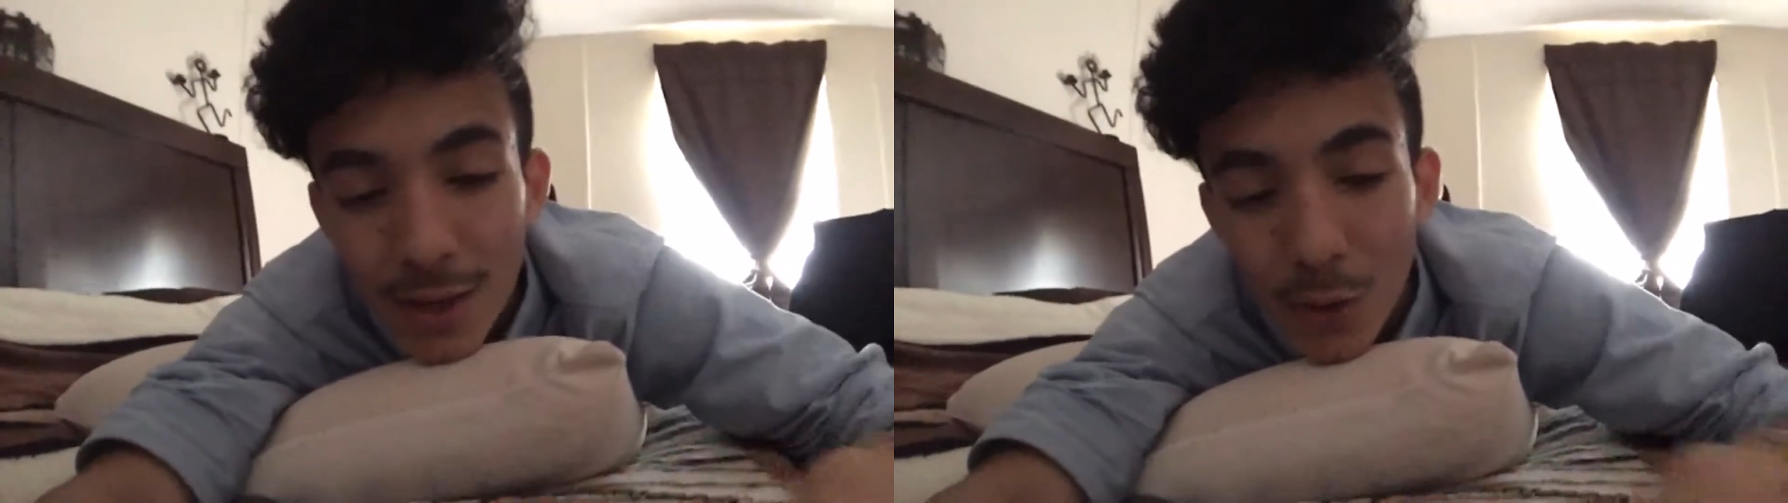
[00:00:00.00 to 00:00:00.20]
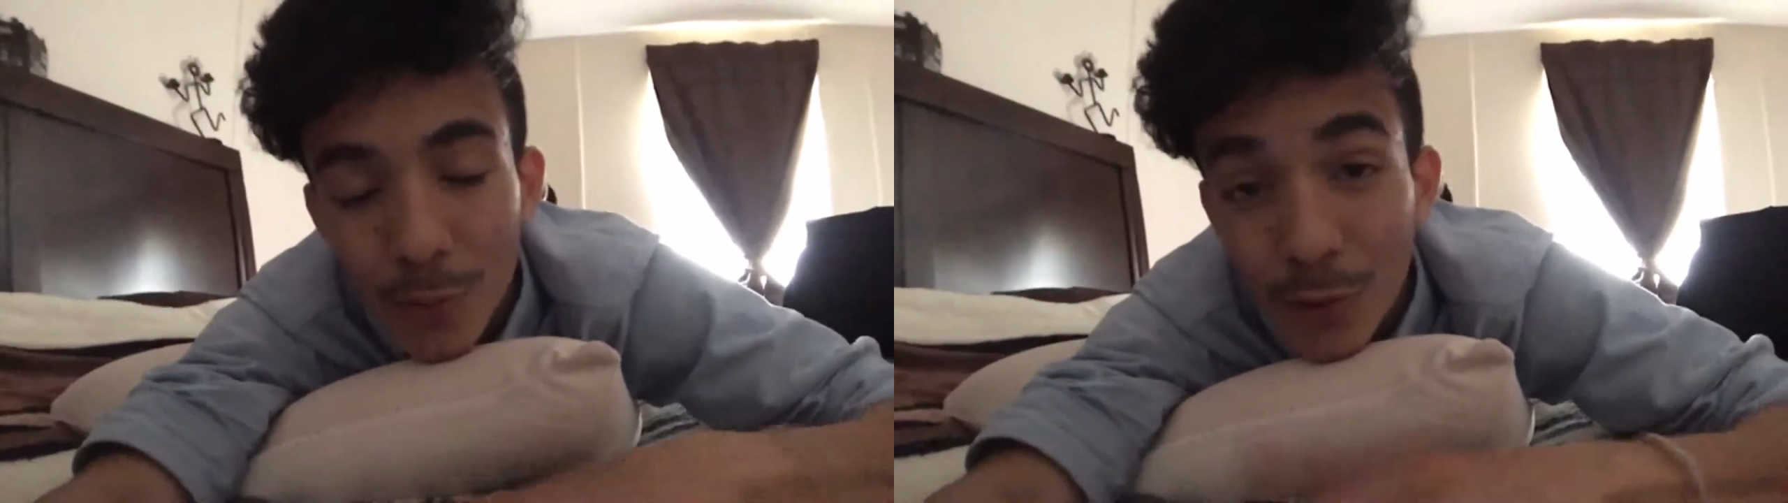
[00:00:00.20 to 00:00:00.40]

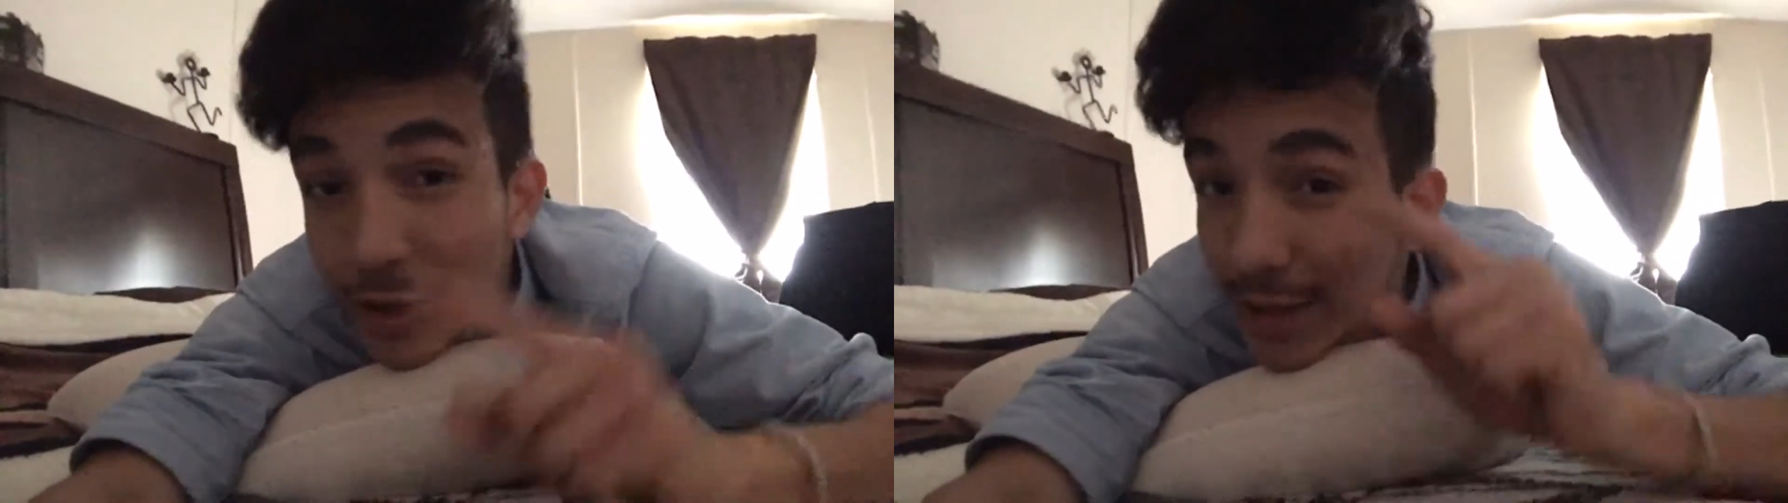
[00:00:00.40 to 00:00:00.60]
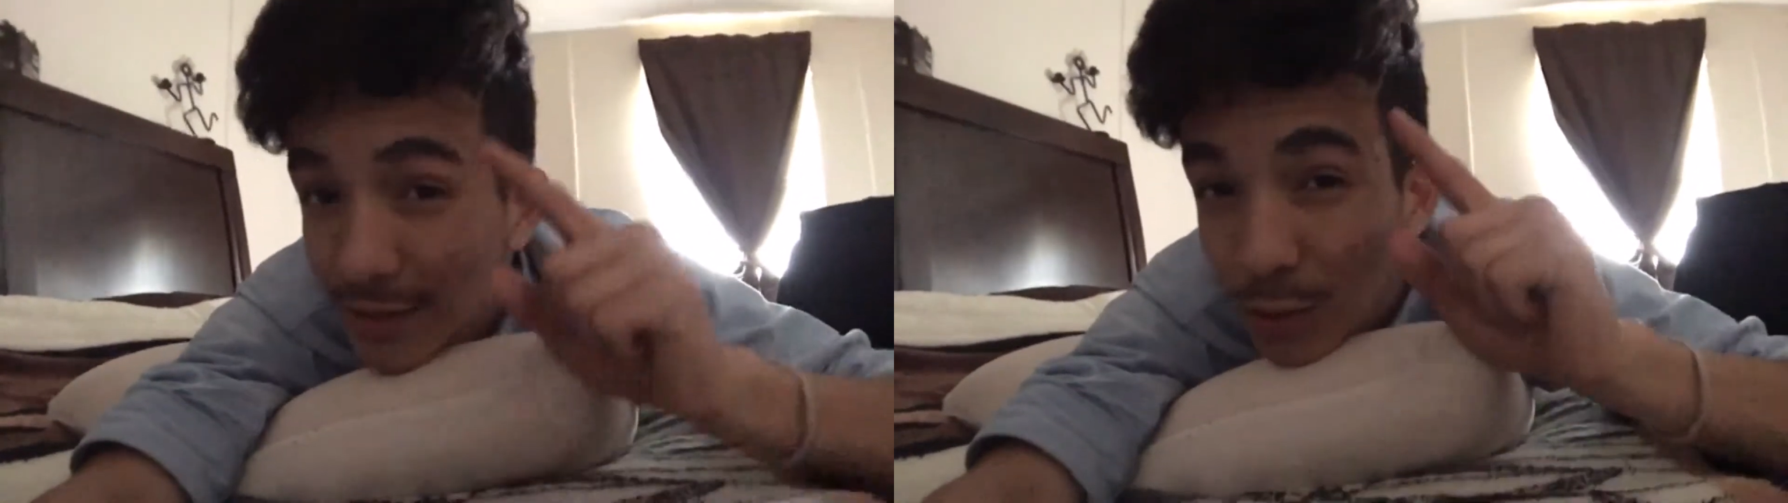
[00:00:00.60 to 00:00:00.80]
Hope your
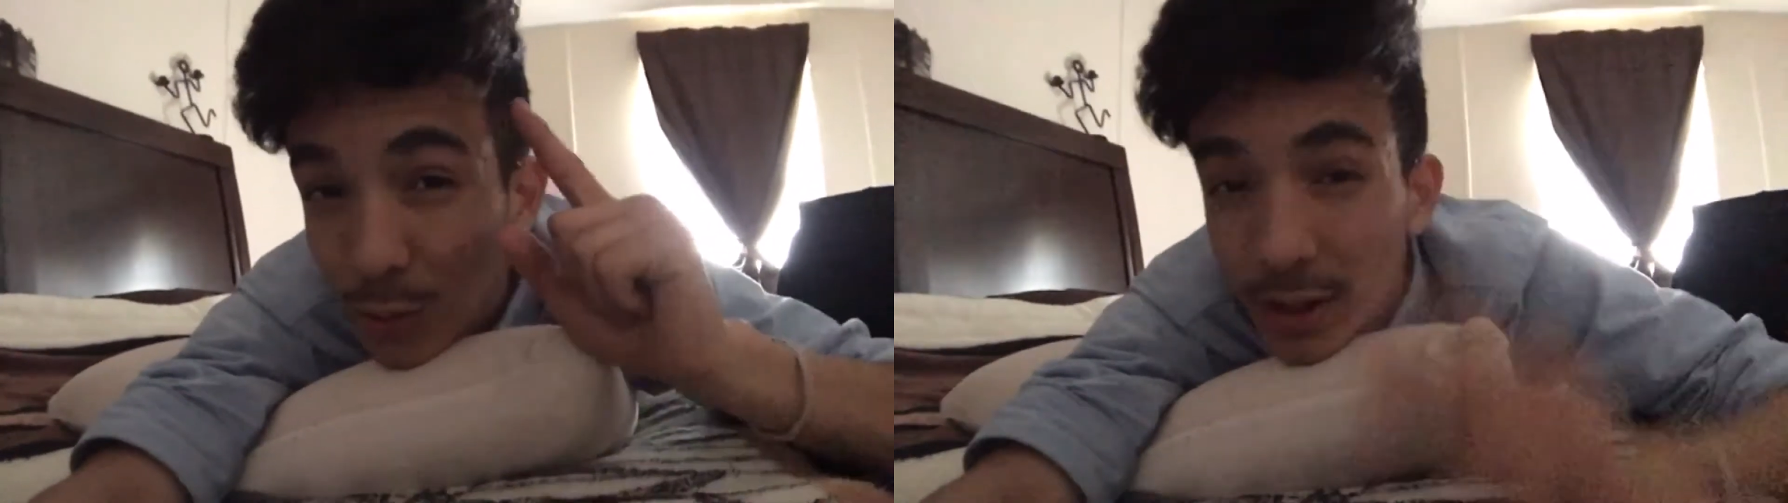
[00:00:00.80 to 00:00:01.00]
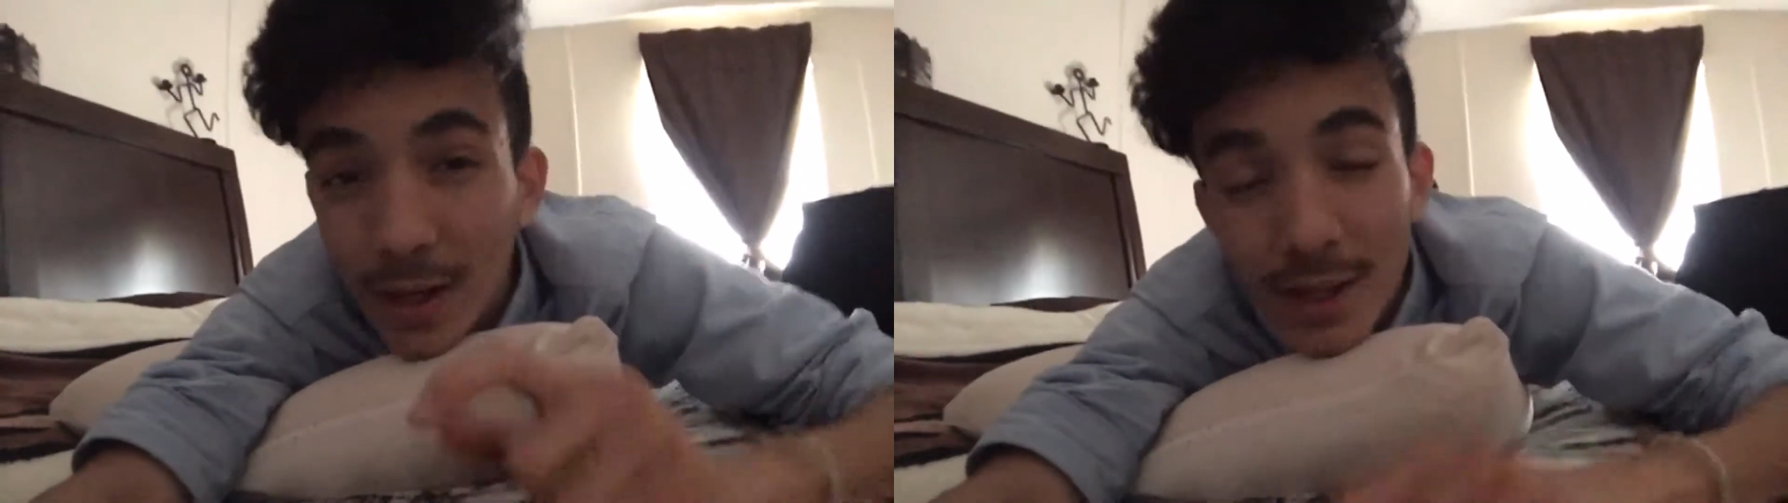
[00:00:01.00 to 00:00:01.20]
day's going